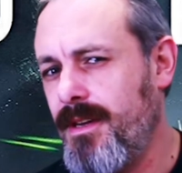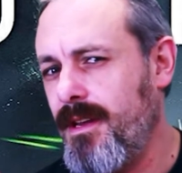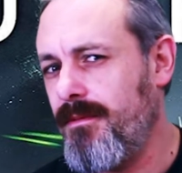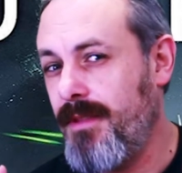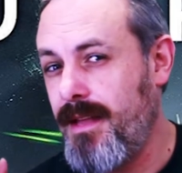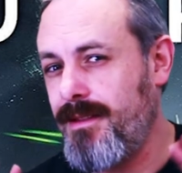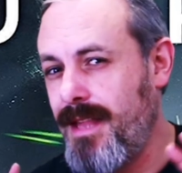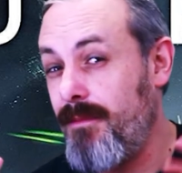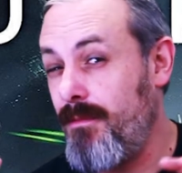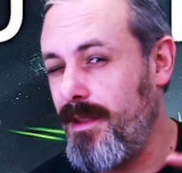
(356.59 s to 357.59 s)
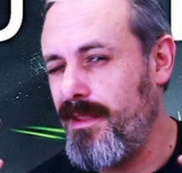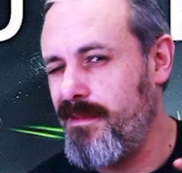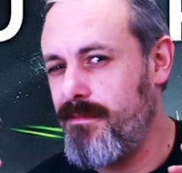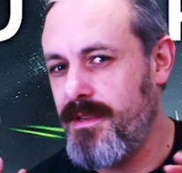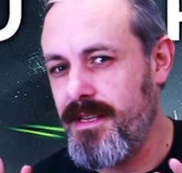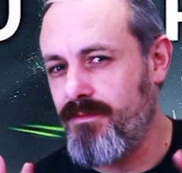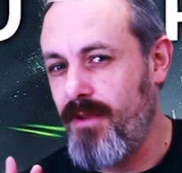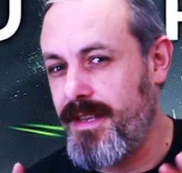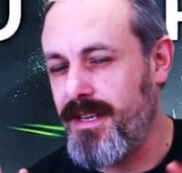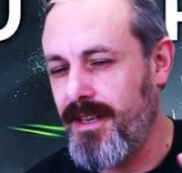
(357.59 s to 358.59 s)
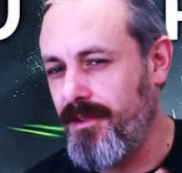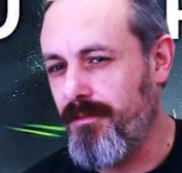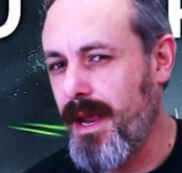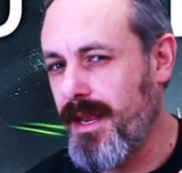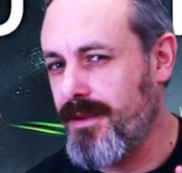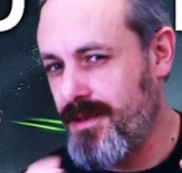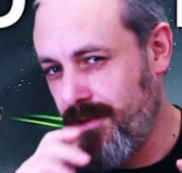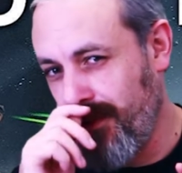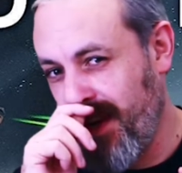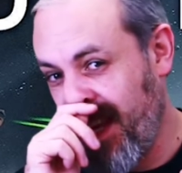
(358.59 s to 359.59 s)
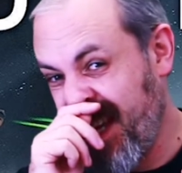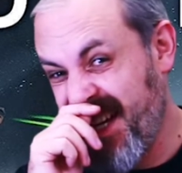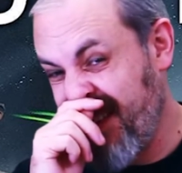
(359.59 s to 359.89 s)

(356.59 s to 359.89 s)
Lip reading: that one that's waiting on the wings, surely